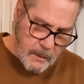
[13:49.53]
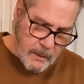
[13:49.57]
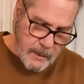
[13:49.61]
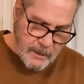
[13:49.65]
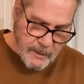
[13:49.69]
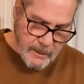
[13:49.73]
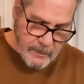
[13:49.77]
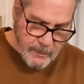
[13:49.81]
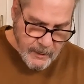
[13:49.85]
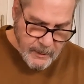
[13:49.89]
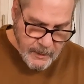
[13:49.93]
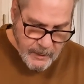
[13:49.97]

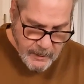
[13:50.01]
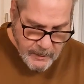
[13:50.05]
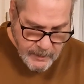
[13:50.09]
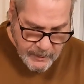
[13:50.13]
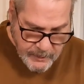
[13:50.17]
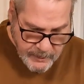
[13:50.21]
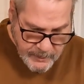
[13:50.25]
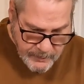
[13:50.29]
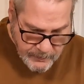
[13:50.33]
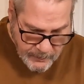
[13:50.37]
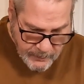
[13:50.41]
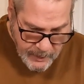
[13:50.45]
This really
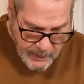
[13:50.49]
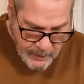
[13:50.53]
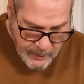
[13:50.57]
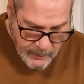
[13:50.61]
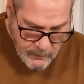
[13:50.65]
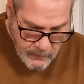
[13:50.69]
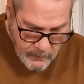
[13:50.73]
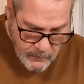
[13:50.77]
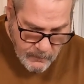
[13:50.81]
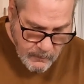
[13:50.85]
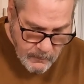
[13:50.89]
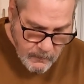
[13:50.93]
looks great.
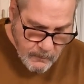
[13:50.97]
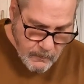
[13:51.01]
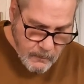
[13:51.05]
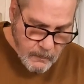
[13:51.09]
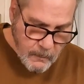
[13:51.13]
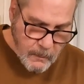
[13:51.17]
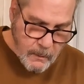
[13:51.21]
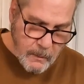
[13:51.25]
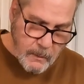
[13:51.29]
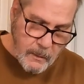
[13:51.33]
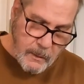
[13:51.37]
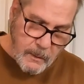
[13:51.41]

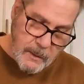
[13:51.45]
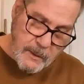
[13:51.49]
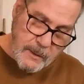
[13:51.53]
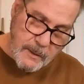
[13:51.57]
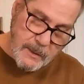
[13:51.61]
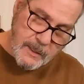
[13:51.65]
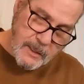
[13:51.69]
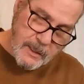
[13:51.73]
As you can